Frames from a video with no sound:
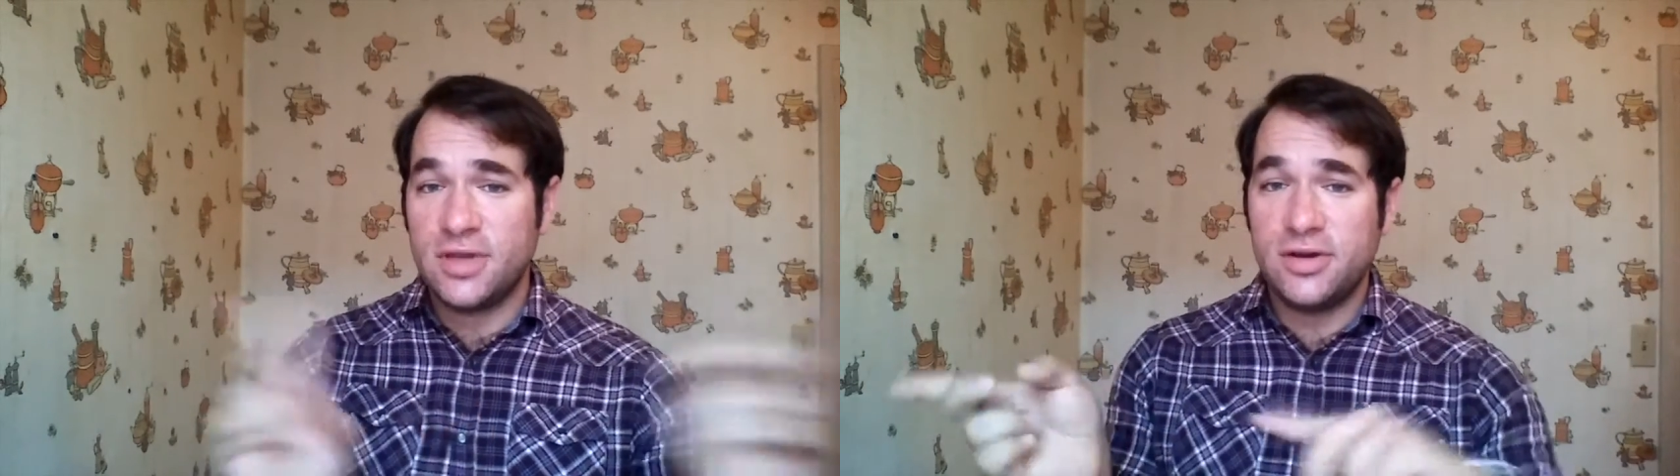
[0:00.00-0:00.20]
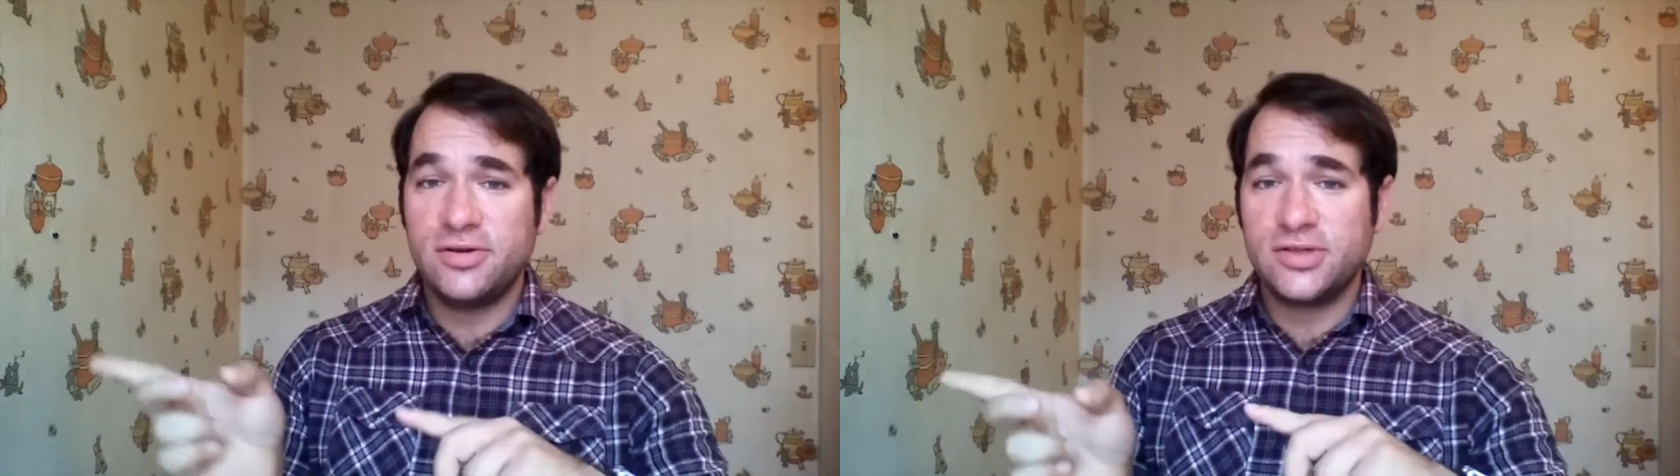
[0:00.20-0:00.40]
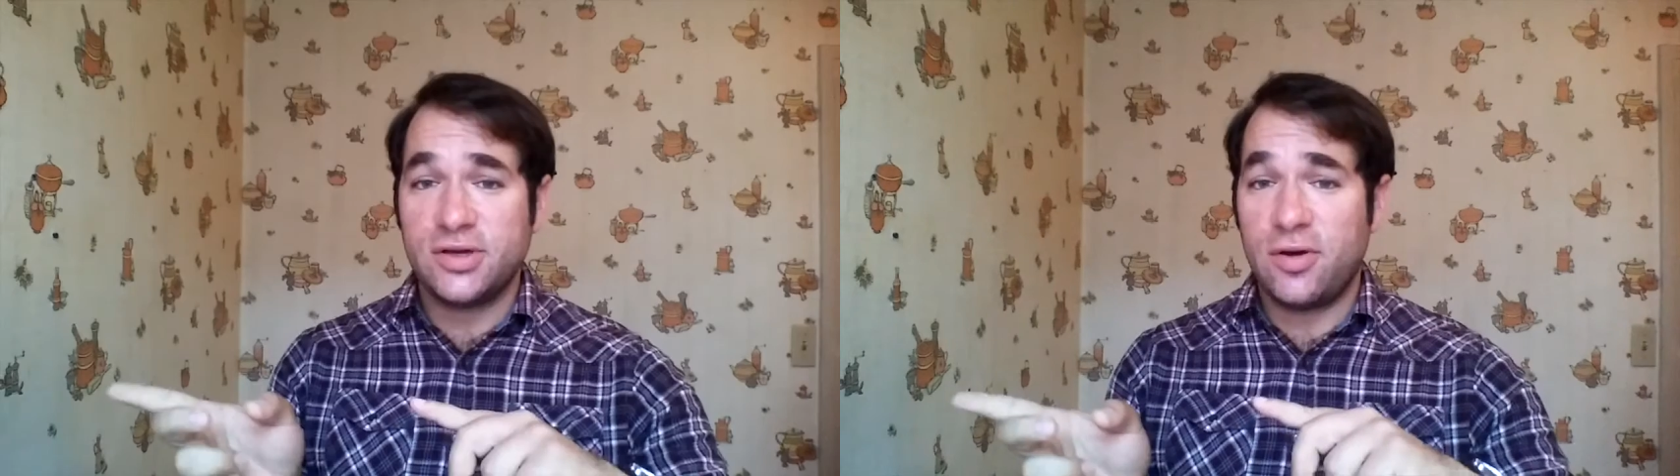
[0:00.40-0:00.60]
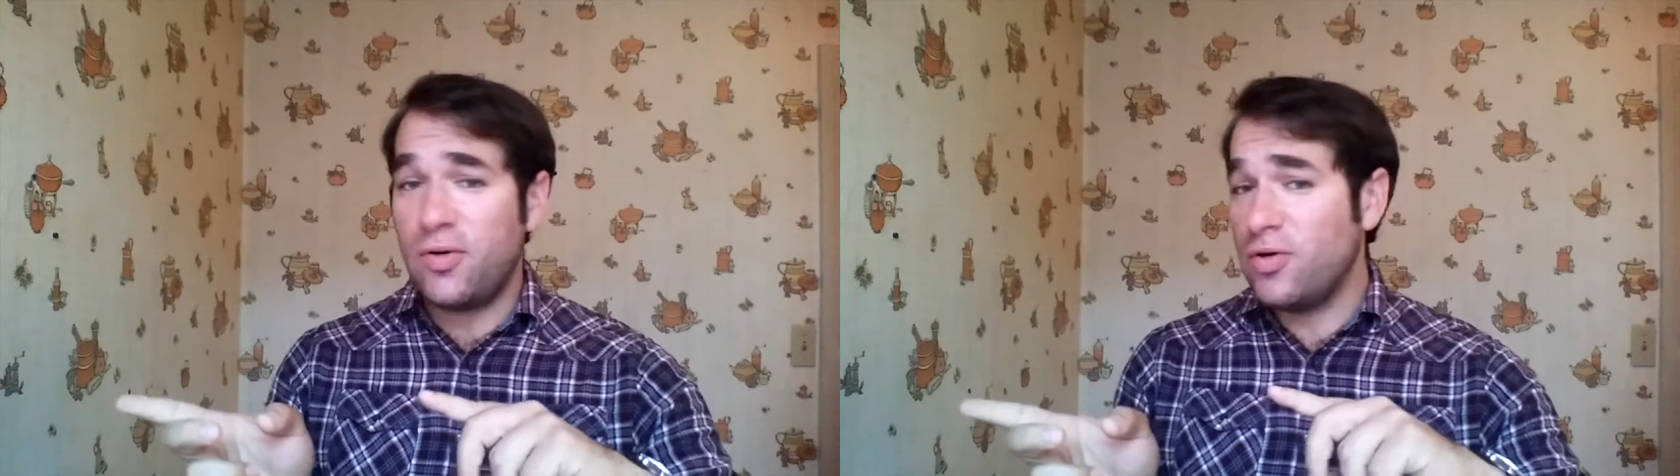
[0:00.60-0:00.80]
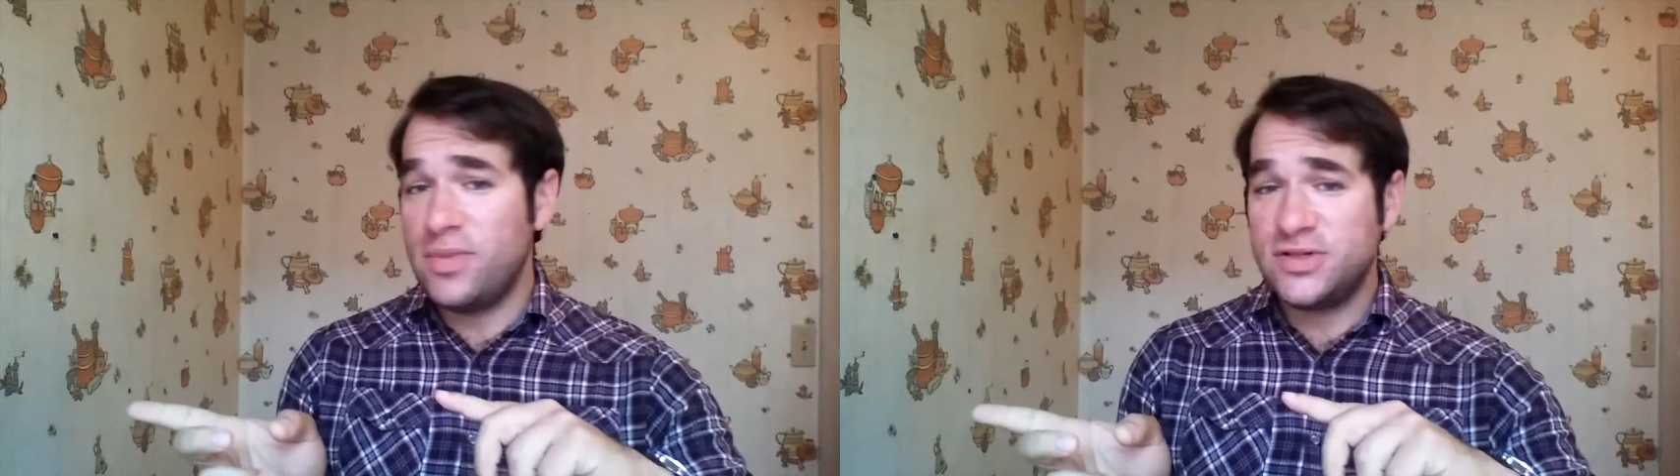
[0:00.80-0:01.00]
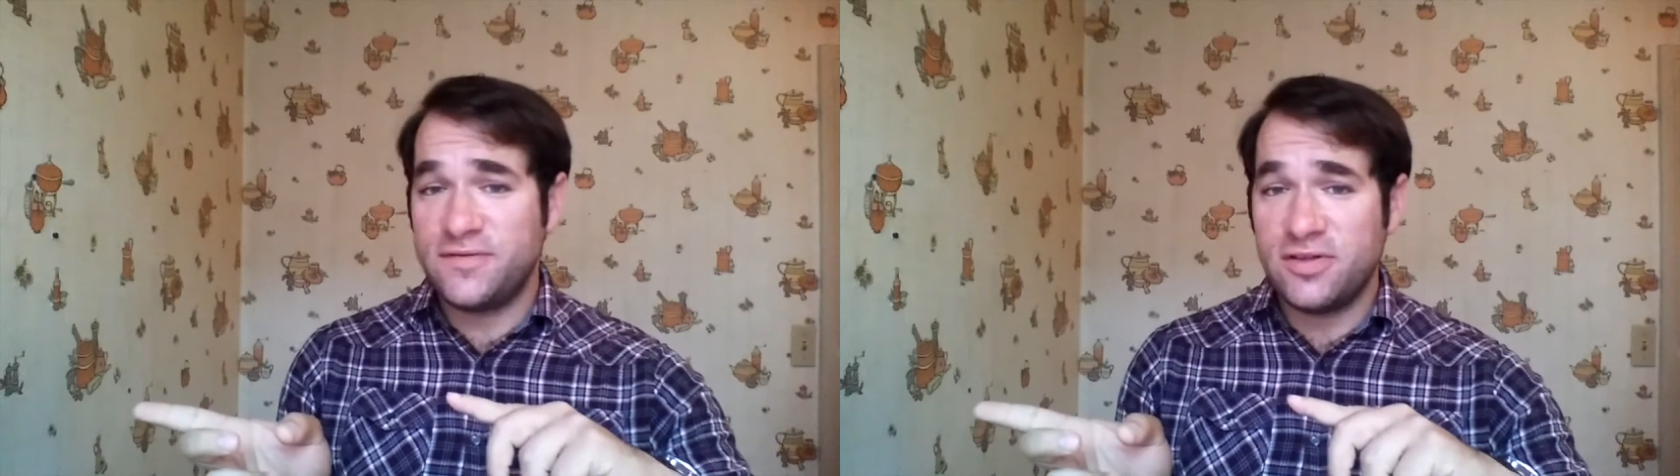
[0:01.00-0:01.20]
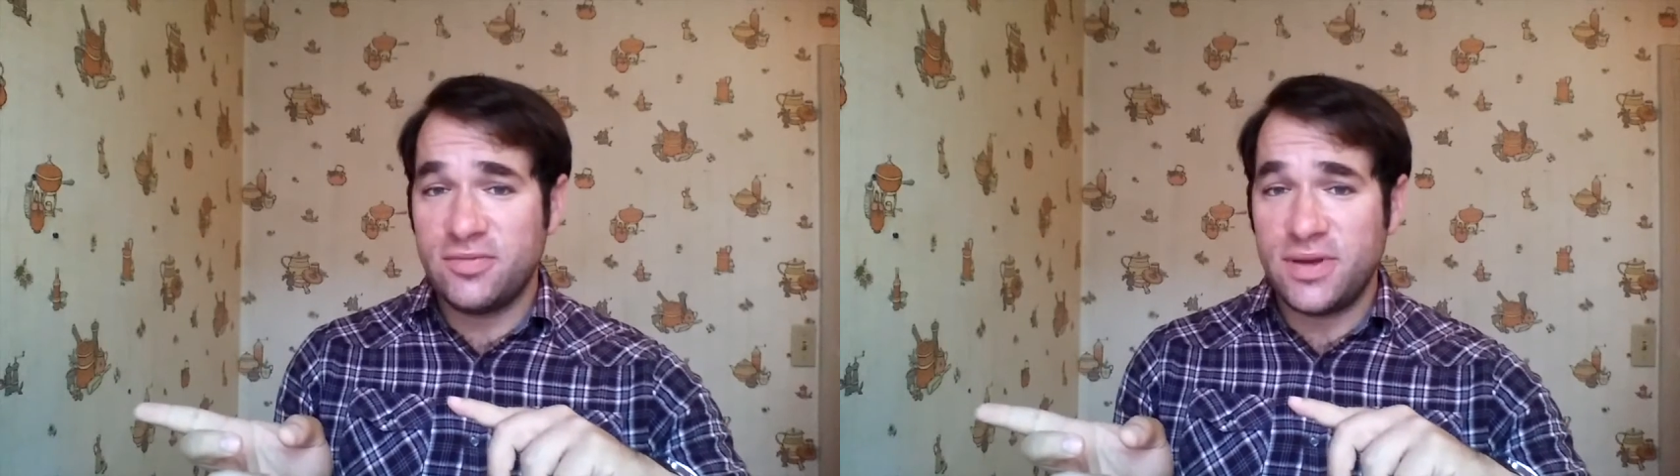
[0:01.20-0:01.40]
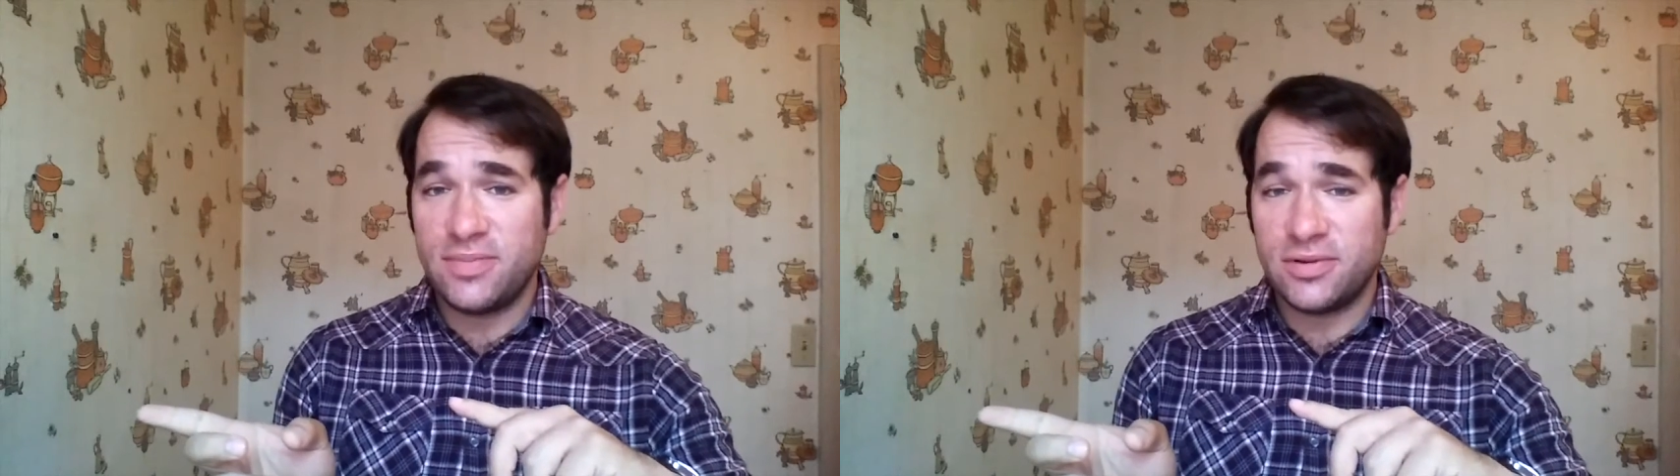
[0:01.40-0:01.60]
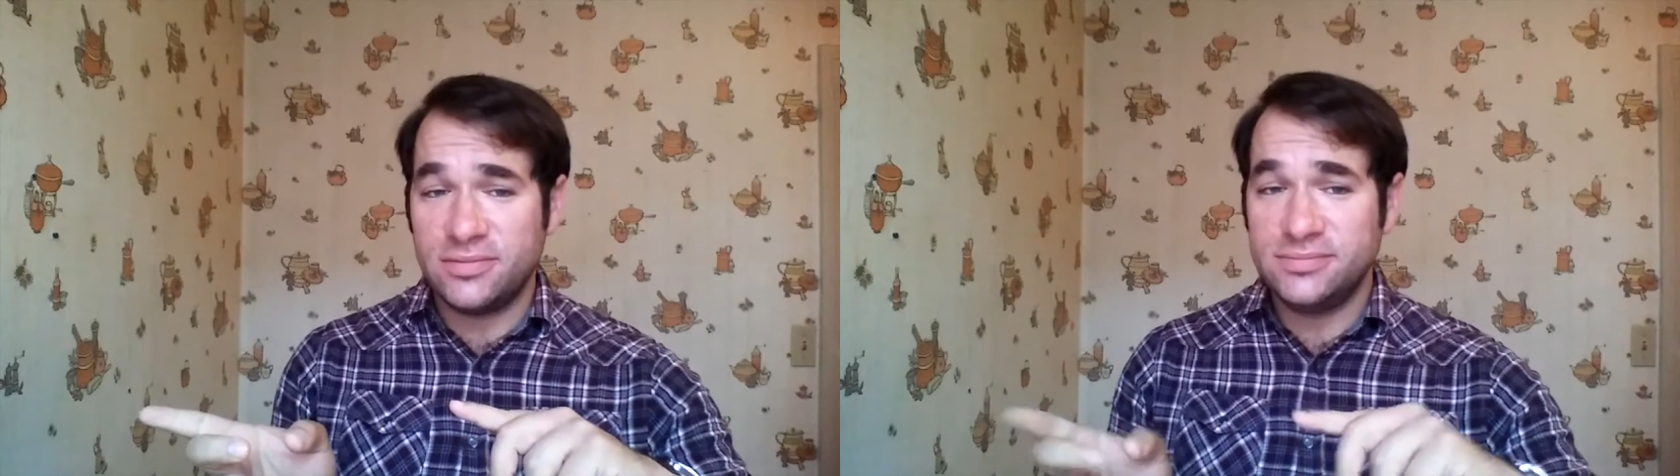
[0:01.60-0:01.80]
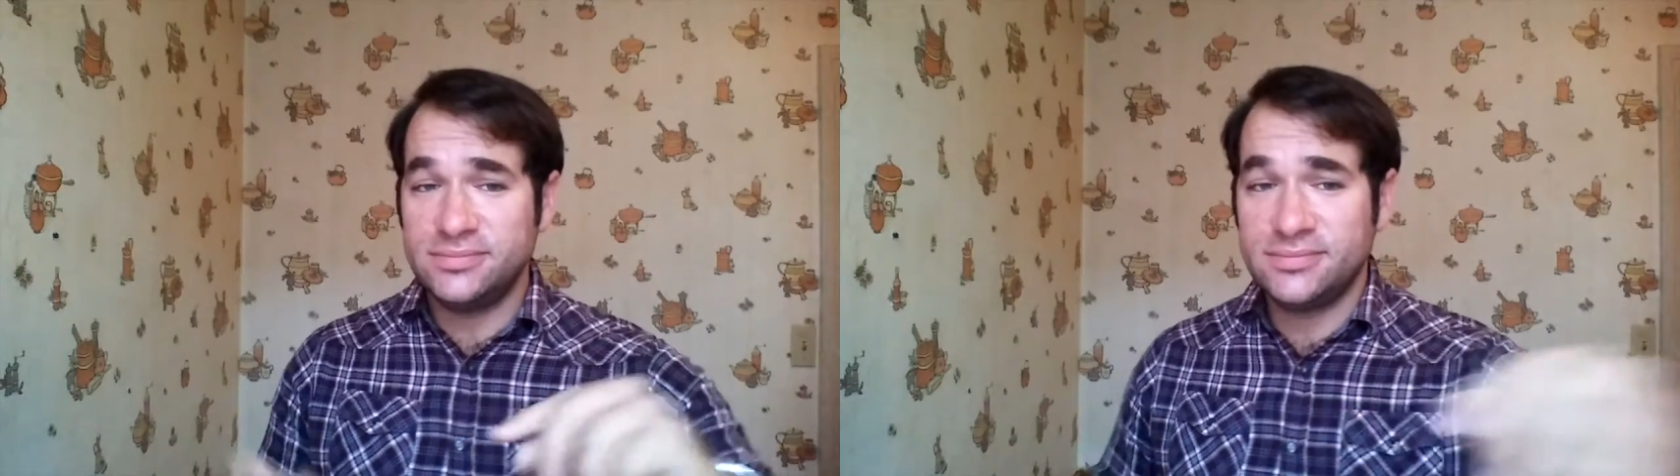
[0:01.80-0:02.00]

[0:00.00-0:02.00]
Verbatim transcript: here's a whole bunch of other people.